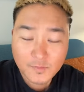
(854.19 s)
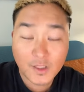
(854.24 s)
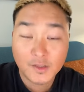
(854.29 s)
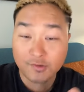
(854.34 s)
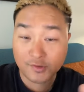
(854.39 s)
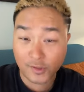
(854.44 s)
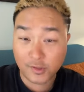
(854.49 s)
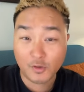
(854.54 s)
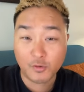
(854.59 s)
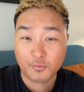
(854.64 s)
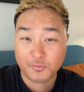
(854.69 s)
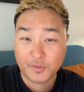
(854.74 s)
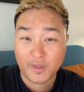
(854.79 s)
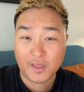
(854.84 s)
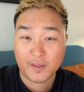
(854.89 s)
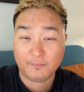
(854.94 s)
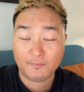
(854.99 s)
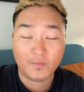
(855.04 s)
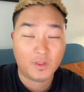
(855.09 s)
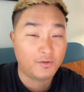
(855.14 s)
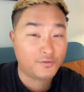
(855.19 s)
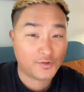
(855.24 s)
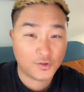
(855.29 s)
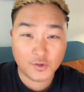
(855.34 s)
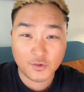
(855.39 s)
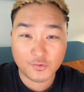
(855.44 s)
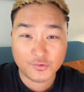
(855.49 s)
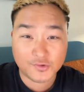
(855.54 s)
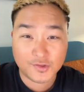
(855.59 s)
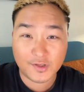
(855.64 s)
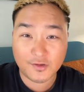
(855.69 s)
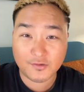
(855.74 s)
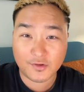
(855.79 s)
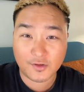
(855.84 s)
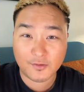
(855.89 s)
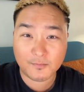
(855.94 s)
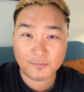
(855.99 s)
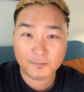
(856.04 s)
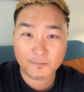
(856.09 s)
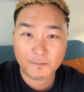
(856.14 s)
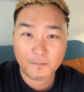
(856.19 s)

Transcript: It's a new thing. It's a new season.